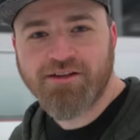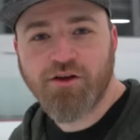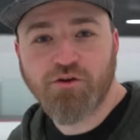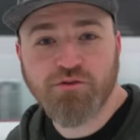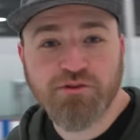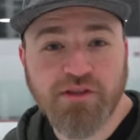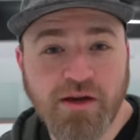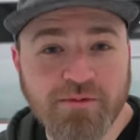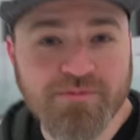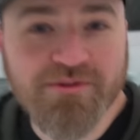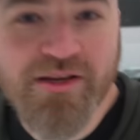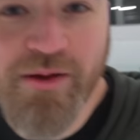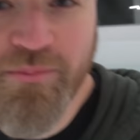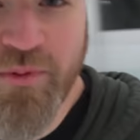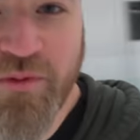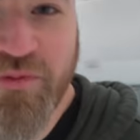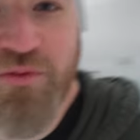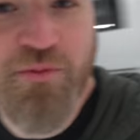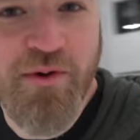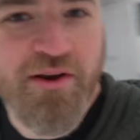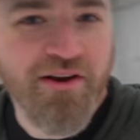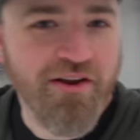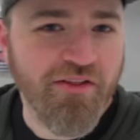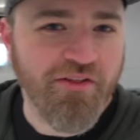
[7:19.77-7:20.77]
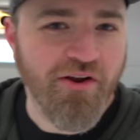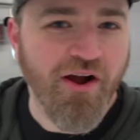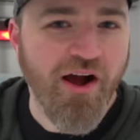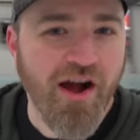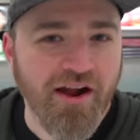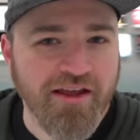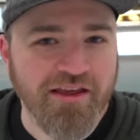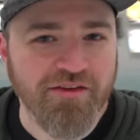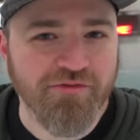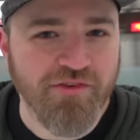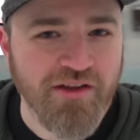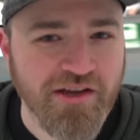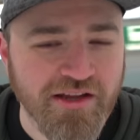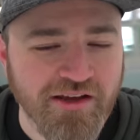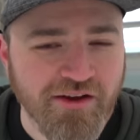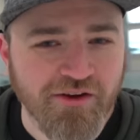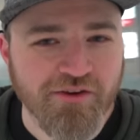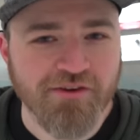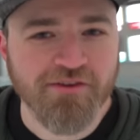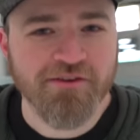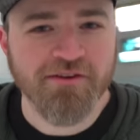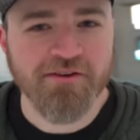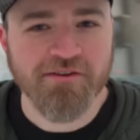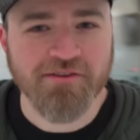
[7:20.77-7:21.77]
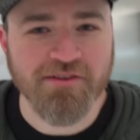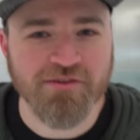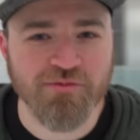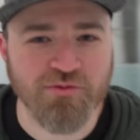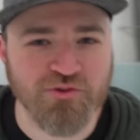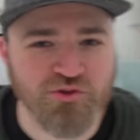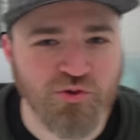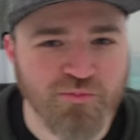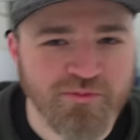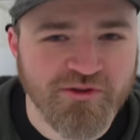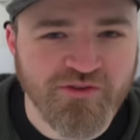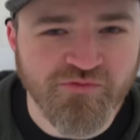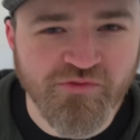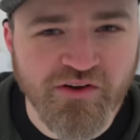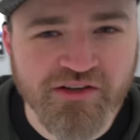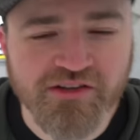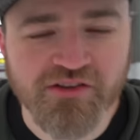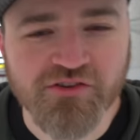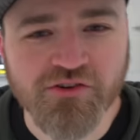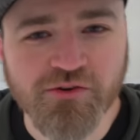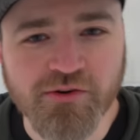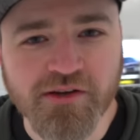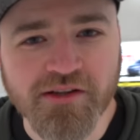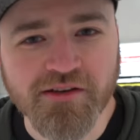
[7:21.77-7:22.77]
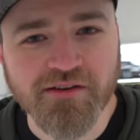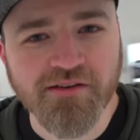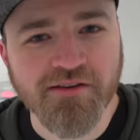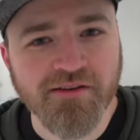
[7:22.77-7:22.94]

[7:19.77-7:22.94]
Yo, thumbs up if you want another hockey video. This was too much fun to do it.